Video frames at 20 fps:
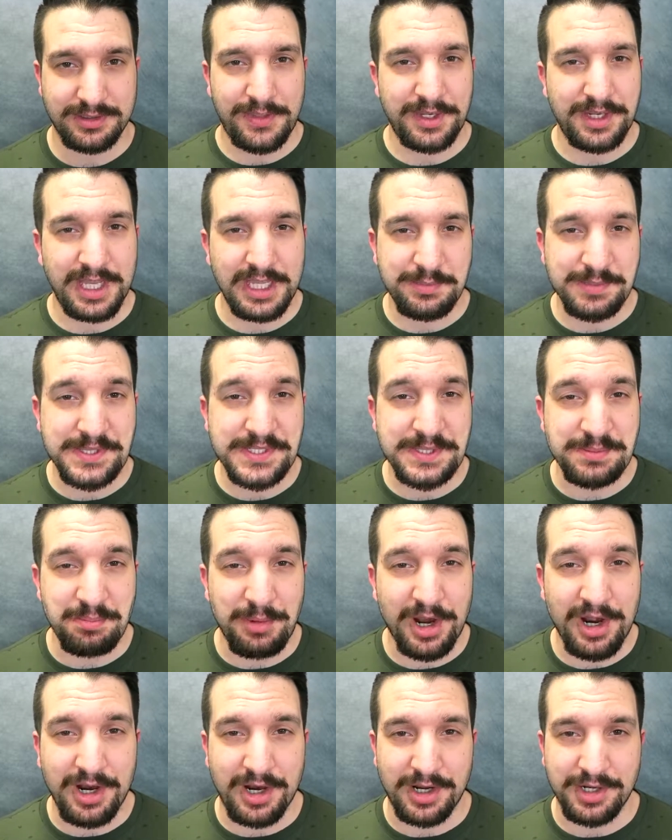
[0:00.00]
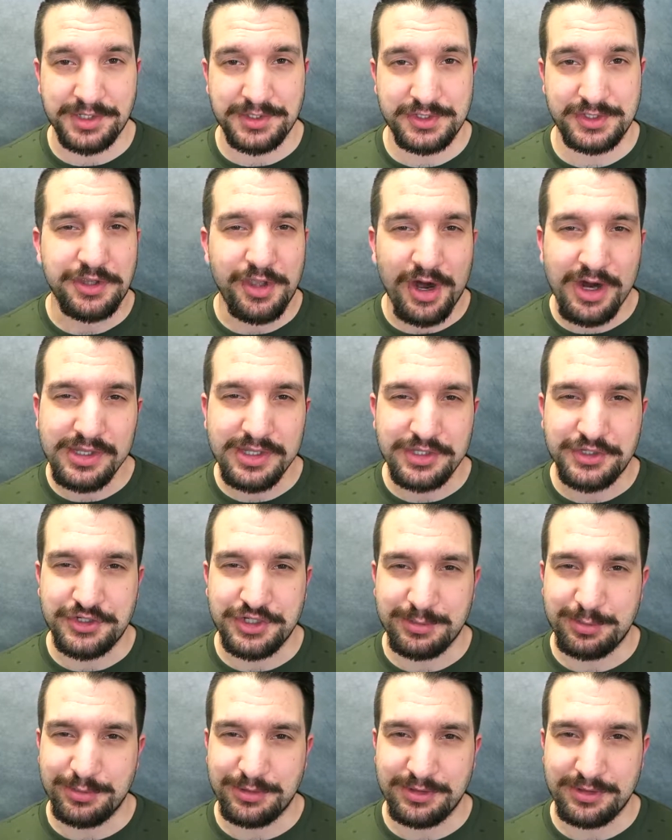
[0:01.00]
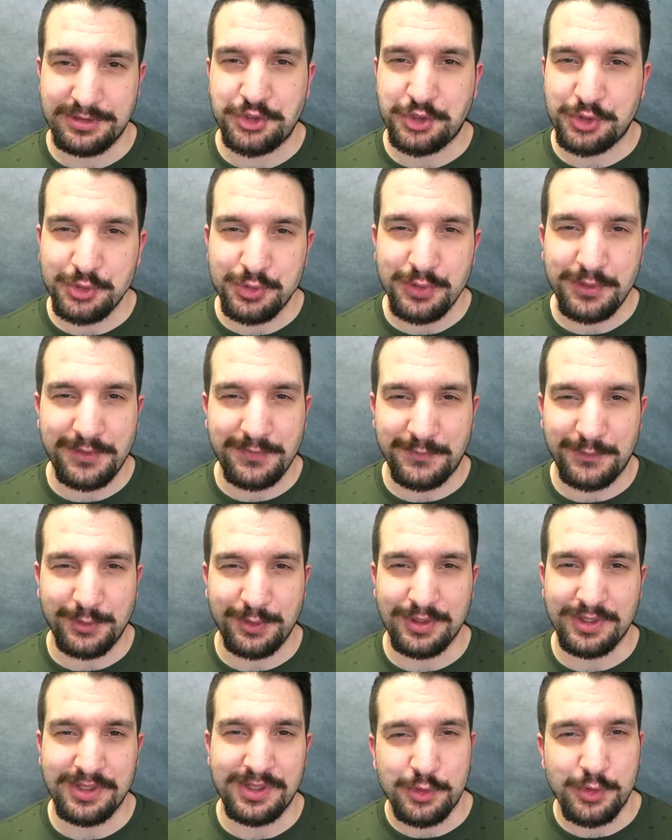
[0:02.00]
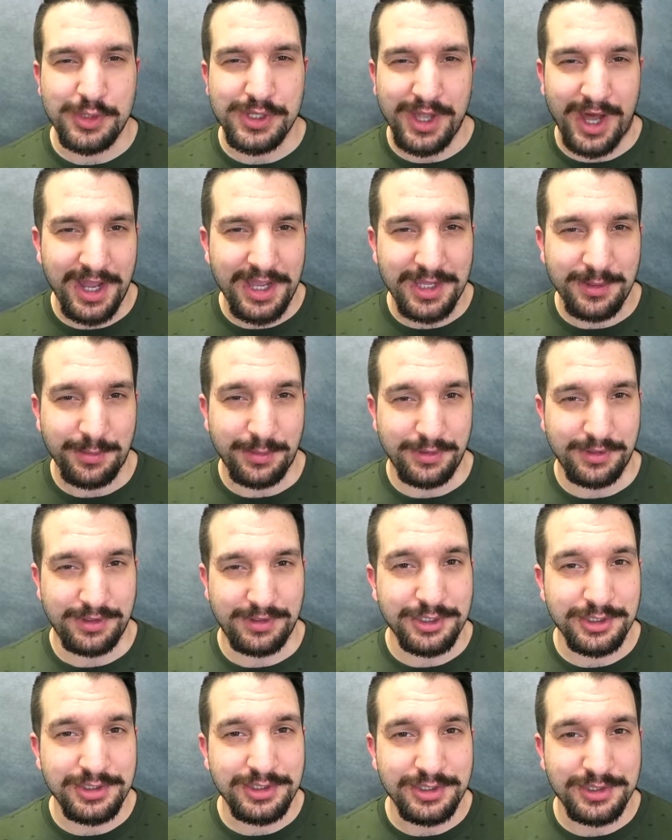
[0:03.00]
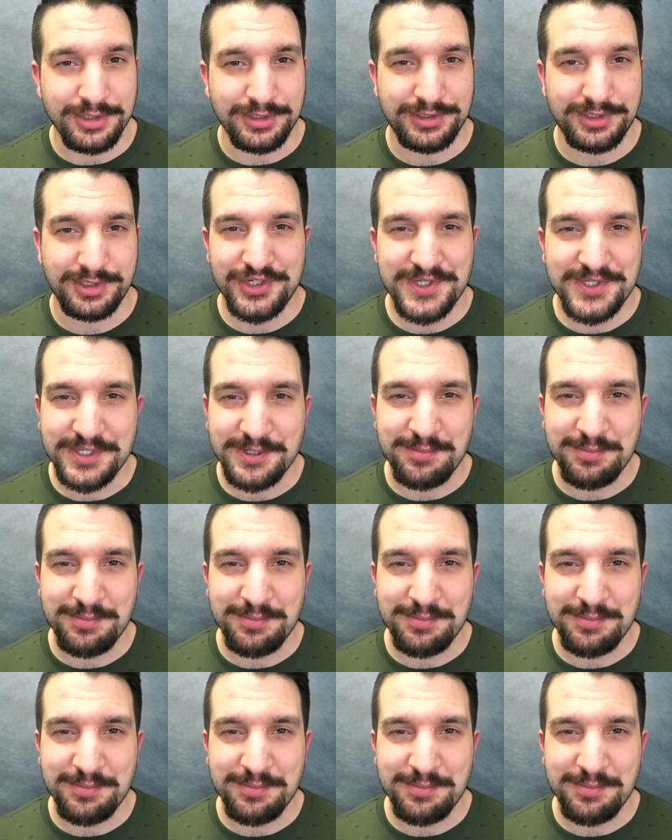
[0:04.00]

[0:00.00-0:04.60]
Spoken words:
then I am smart, knowledgeable, truthful, reliable, good, just